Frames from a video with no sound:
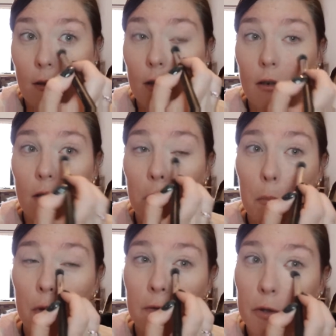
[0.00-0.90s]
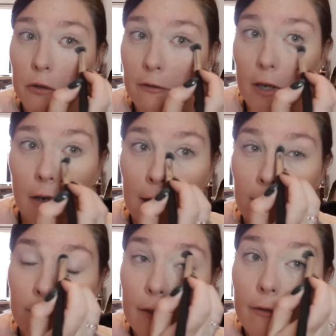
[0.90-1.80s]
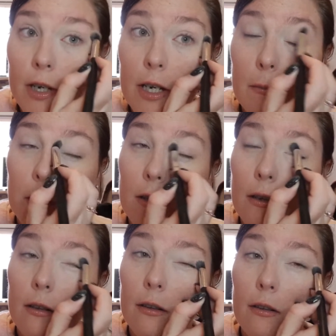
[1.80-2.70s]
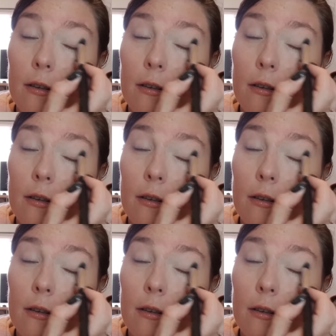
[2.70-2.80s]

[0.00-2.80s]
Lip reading: Okay, move too far out of the frame and